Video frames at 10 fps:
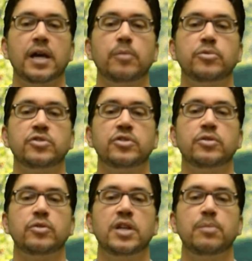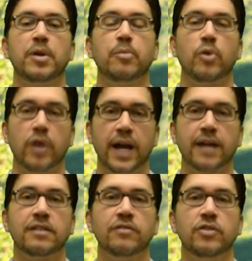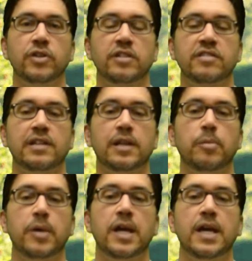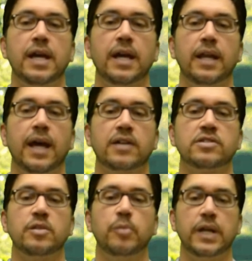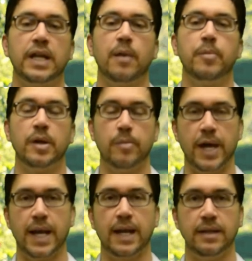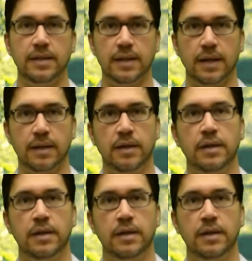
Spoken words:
helps to keep them more active during sleep, and actually might not be a bad idea